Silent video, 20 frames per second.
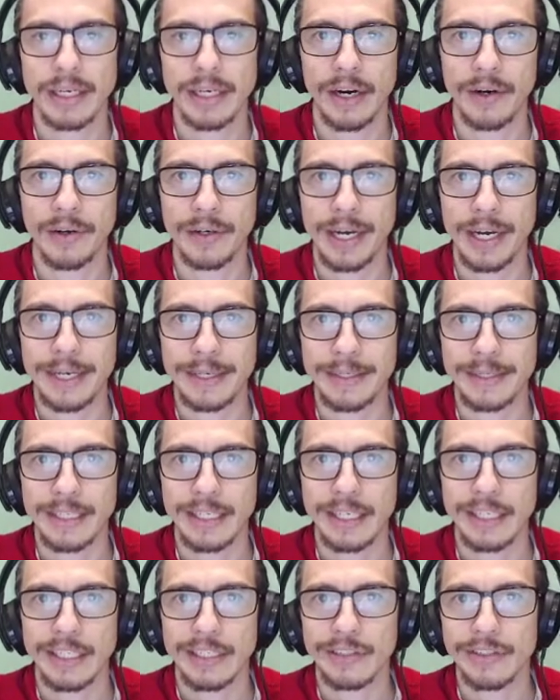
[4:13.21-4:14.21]
Okay,
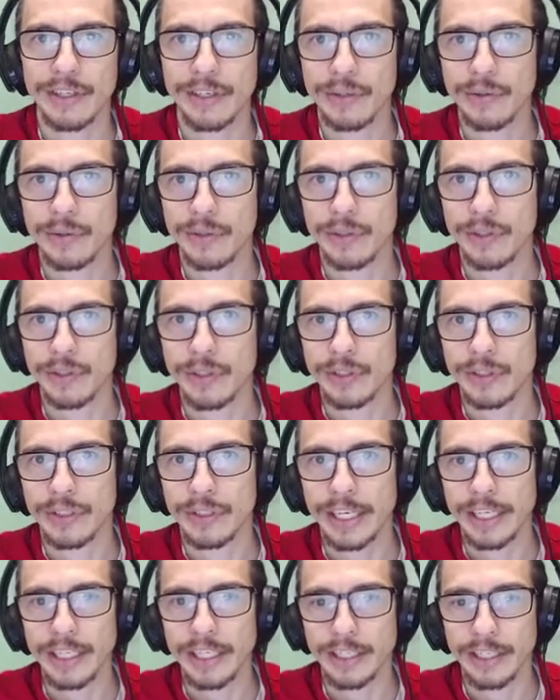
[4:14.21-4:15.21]
so
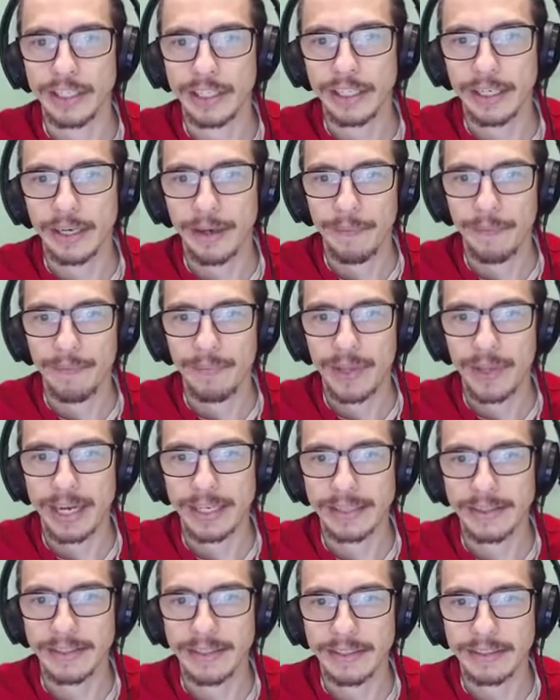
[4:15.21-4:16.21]
take a look
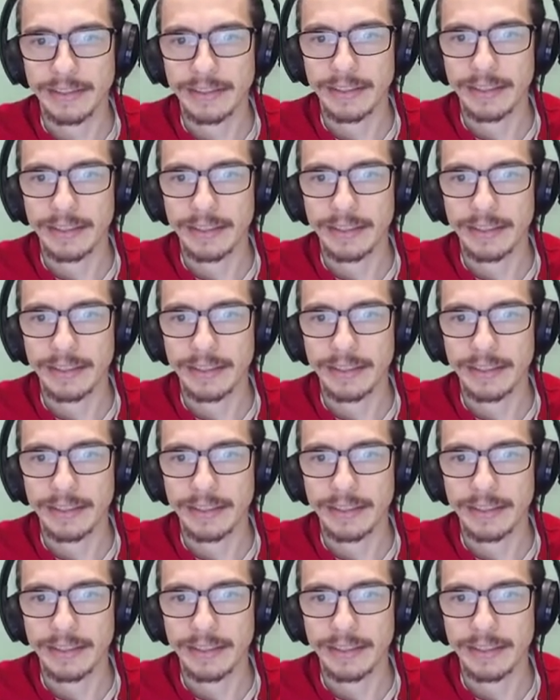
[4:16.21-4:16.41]
at this.